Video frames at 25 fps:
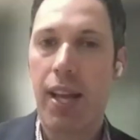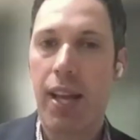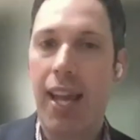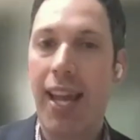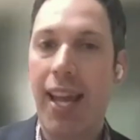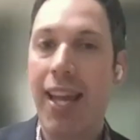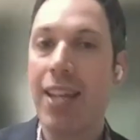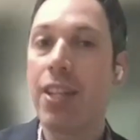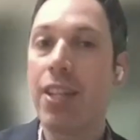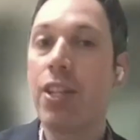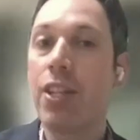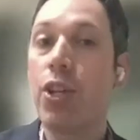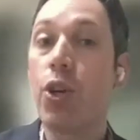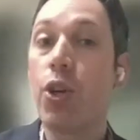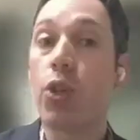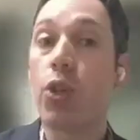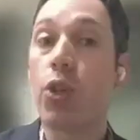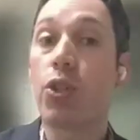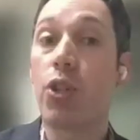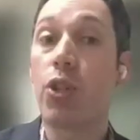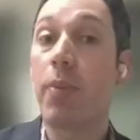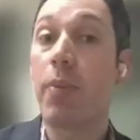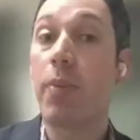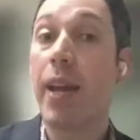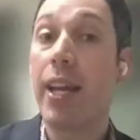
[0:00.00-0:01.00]
in your
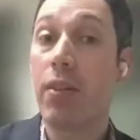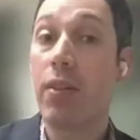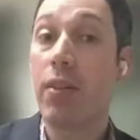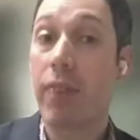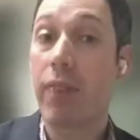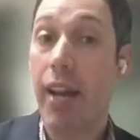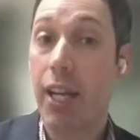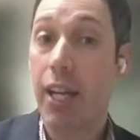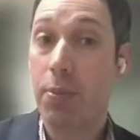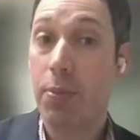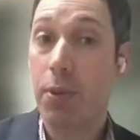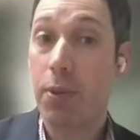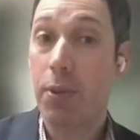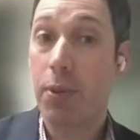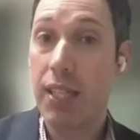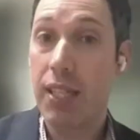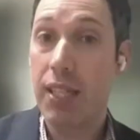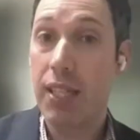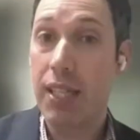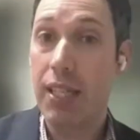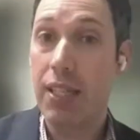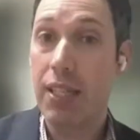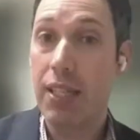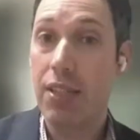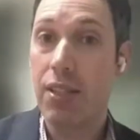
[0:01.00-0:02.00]
domain of
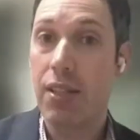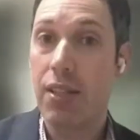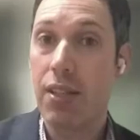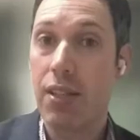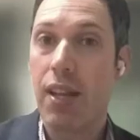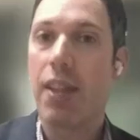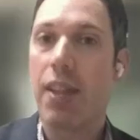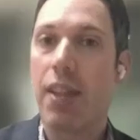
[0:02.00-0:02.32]
expertise,